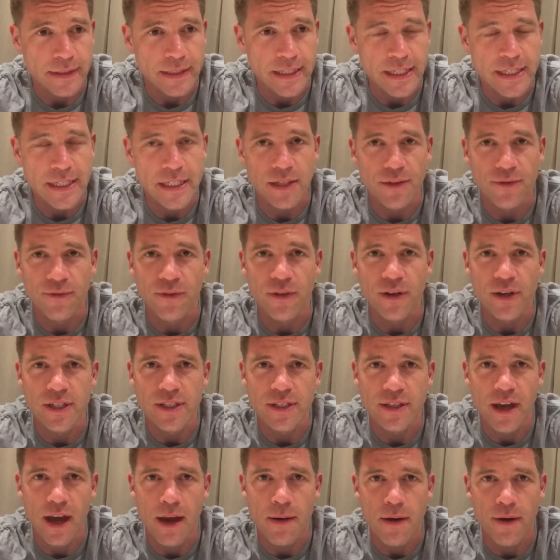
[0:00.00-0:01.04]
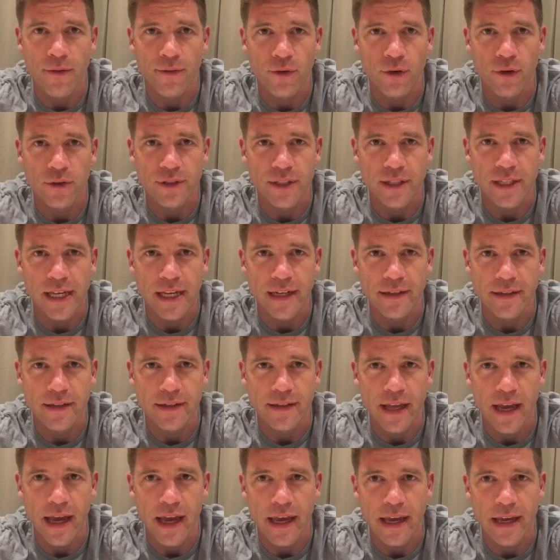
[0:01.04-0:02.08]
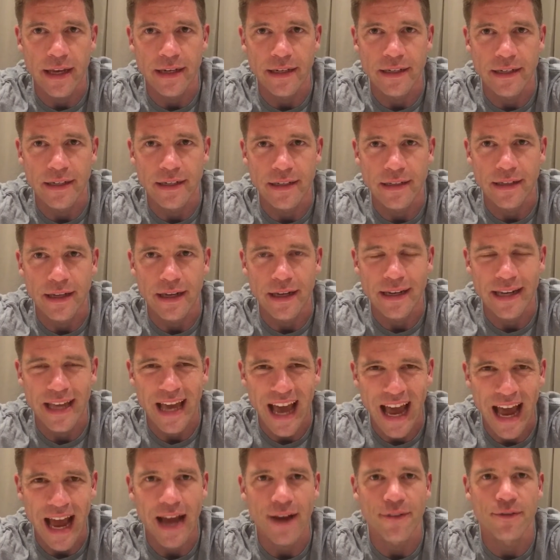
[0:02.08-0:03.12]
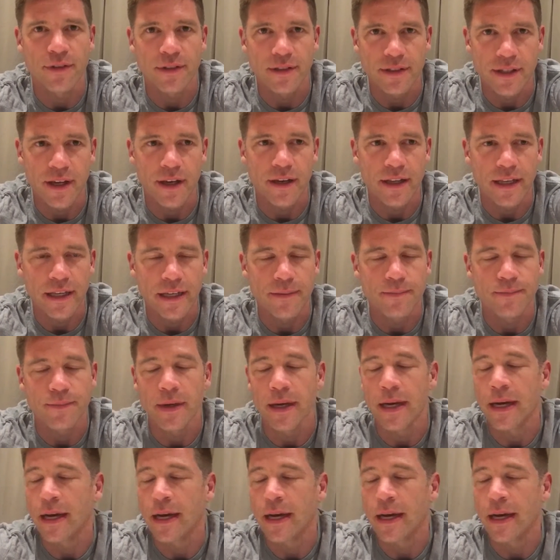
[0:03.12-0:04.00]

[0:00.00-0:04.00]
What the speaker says: this is the first time I've got to the end of the day and haven't done it.